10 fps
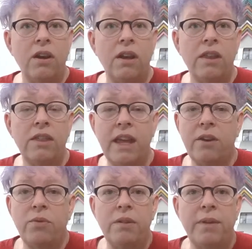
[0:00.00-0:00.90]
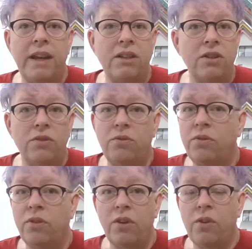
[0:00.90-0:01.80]
than it would be
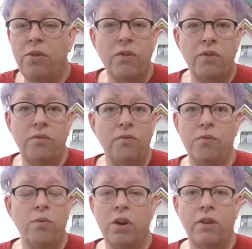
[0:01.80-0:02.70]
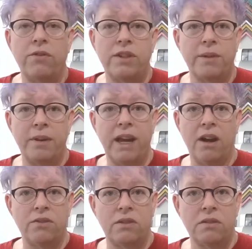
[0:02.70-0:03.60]
to go work for somebody
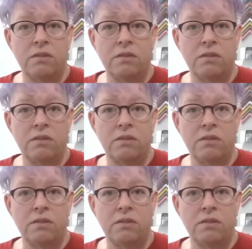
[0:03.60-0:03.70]
else.